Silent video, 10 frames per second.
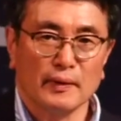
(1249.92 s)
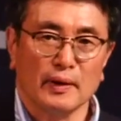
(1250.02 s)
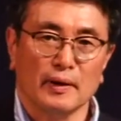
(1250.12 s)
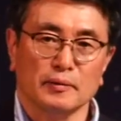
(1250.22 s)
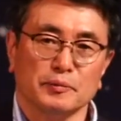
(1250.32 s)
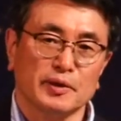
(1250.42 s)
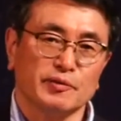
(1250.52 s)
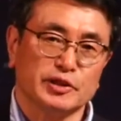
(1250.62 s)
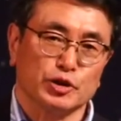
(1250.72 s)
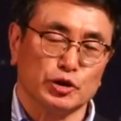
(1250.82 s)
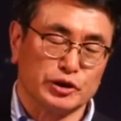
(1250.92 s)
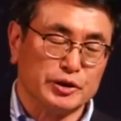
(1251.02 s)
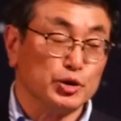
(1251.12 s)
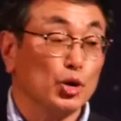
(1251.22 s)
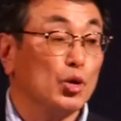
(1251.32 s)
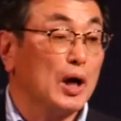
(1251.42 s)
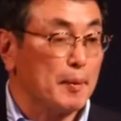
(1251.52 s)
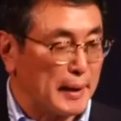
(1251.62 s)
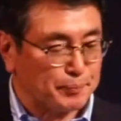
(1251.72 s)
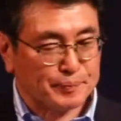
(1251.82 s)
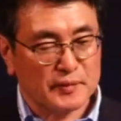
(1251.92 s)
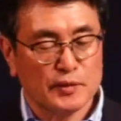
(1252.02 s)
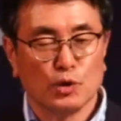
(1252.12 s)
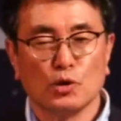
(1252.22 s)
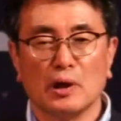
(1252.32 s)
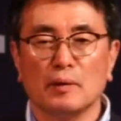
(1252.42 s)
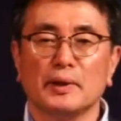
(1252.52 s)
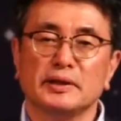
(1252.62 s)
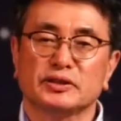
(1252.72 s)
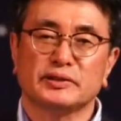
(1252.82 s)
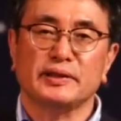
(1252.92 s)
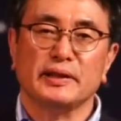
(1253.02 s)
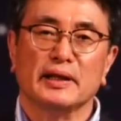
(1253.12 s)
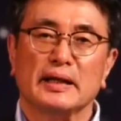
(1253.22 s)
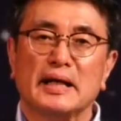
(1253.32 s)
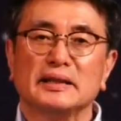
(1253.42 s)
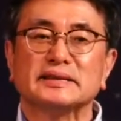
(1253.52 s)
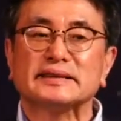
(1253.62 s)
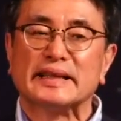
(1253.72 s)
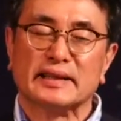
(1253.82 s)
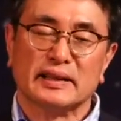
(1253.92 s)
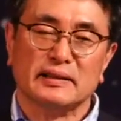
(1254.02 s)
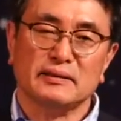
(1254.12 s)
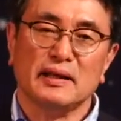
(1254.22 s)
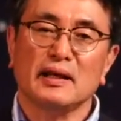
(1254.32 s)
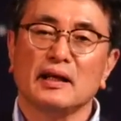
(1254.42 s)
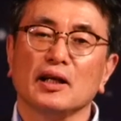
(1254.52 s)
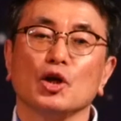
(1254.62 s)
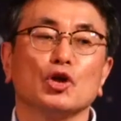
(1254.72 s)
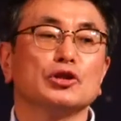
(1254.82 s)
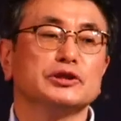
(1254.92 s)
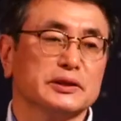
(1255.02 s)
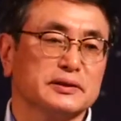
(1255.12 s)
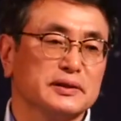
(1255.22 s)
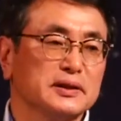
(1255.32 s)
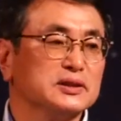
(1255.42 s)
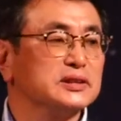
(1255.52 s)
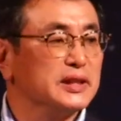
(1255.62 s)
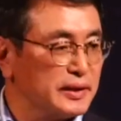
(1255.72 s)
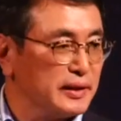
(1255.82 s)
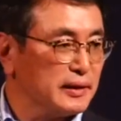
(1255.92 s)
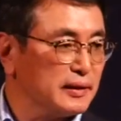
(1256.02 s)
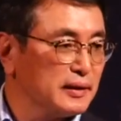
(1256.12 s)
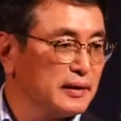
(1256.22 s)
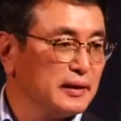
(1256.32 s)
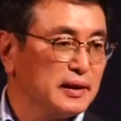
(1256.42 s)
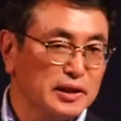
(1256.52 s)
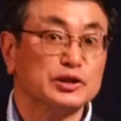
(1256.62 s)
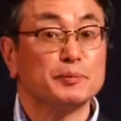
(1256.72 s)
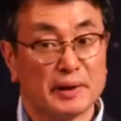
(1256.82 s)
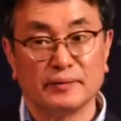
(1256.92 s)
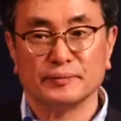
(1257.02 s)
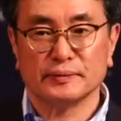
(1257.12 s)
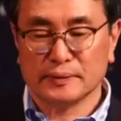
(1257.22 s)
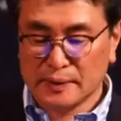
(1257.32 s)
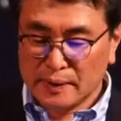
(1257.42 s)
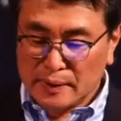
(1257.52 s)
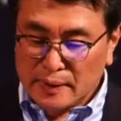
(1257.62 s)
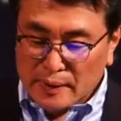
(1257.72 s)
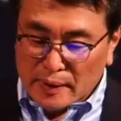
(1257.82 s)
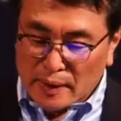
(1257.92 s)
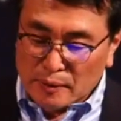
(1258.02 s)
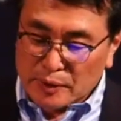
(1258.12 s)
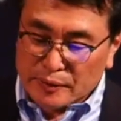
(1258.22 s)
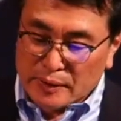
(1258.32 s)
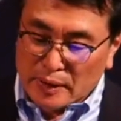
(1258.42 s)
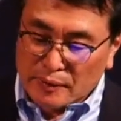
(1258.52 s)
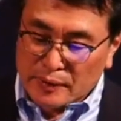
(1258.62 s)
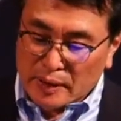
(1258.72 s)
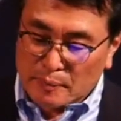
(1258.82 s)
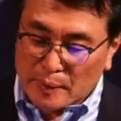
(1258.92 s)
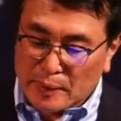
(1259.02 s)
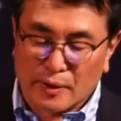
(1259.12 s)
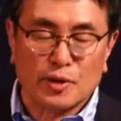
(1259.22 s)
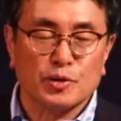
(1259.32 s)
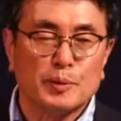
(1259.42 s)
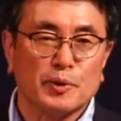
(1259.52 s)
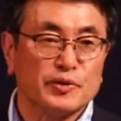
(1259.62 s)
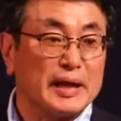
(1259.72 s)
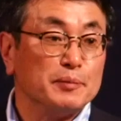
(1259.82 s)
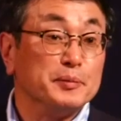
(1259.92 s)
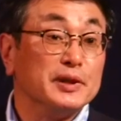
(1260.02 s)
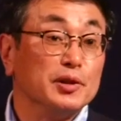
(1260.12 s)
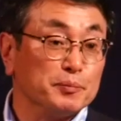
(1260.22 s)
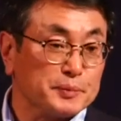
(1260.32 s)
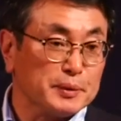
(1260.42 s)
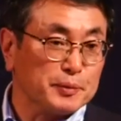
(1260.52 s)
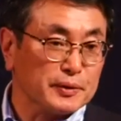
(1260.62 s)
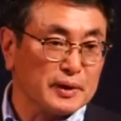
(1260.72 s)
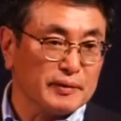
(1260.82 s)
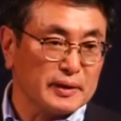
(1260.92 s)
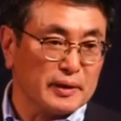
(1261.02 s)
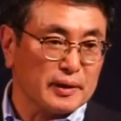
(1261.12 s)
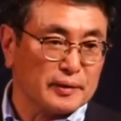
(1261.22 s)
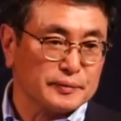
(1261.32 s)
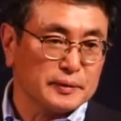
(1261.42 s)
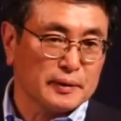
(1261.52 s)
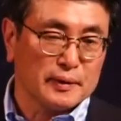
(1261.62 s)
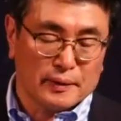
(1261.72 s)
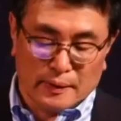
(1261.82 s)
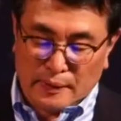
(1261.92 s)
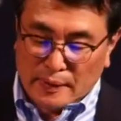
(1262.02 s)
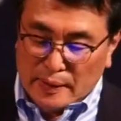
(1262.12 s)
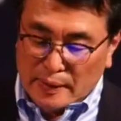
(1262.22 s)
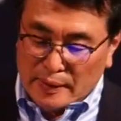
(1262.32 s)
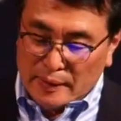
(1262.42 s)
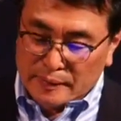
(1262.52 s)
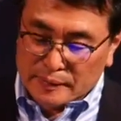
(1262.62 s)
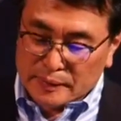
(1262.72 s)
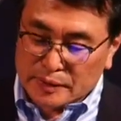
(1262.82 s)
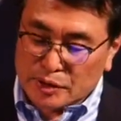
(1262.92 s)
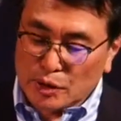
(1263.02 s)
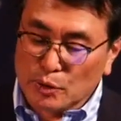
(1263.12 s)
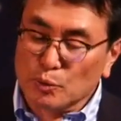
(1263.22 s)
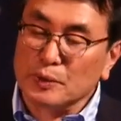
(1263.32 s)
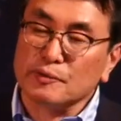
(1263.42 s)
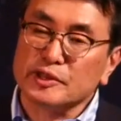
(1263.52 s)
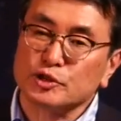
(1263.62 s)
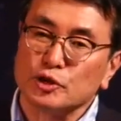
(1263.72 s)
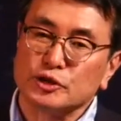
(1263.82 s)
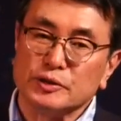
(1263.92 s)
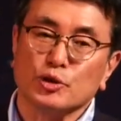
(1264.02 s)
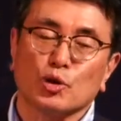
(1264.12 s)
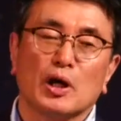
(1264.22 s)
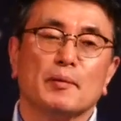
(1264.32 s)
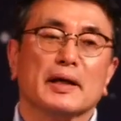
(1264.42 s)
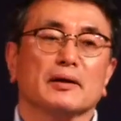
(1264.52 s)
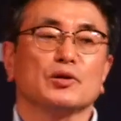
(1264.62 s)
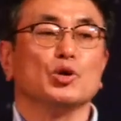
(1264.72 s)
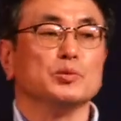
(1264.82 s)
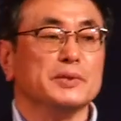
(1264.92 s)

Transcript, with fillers: uh, one of the church in Yokohama. Yokohama is the uh, second largest city in Japan. Uh, right now, they have about 3.8 million people living there. And so one of the church in Yokohama called